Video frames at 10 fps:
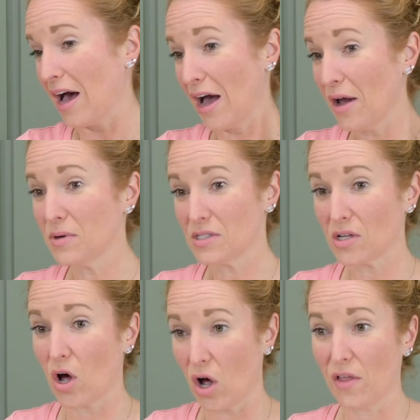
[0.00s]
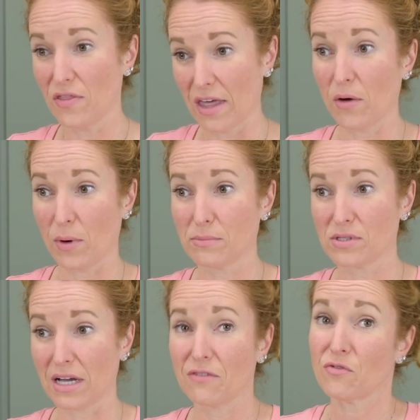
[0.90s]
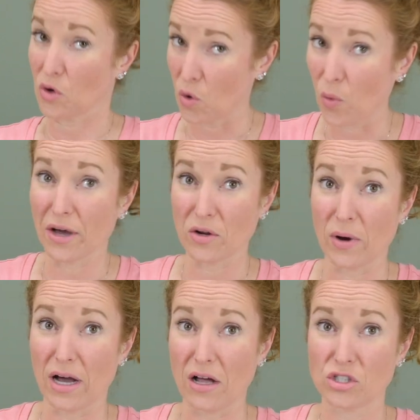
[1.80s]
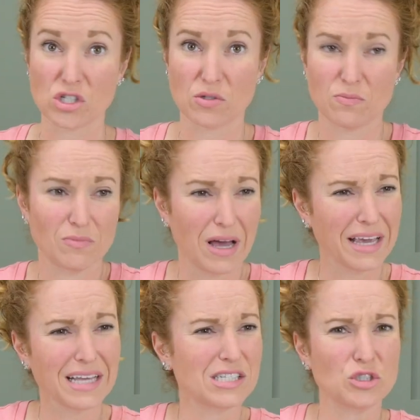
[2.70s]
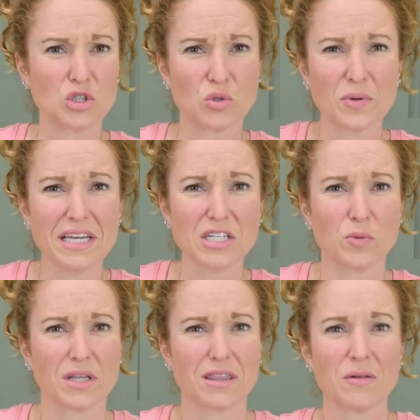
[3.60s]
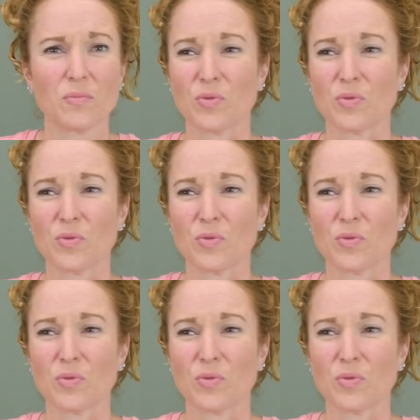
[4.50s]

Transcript: I was on that website for quite a while, just I guess intrigued with